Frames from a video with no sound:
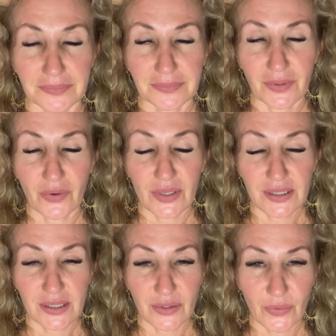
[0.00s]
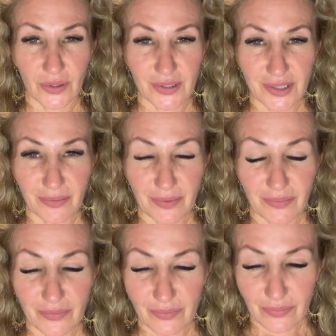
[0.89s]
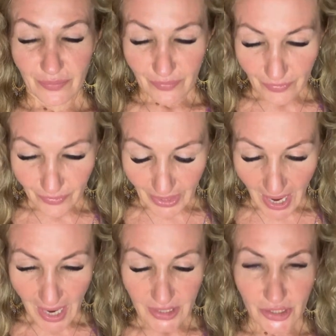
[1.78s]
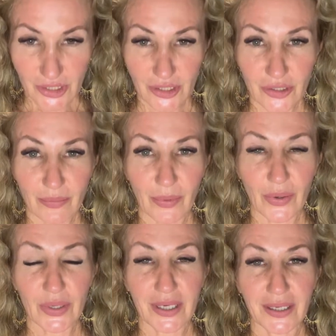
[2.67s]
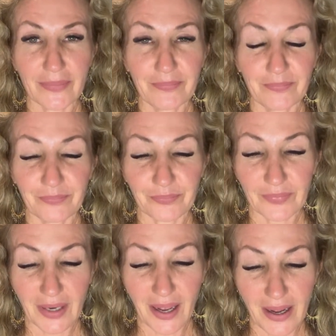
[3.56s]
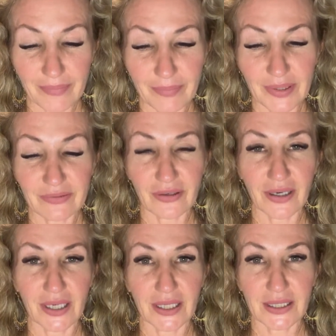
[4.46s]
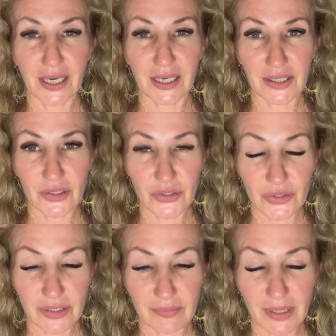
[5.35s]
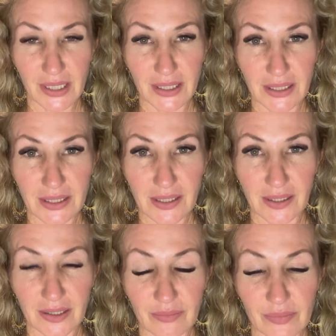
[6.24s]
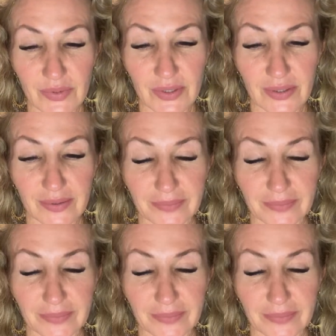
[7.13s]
Noticing what's the reaction in the body, amplify it 100,000,000 times.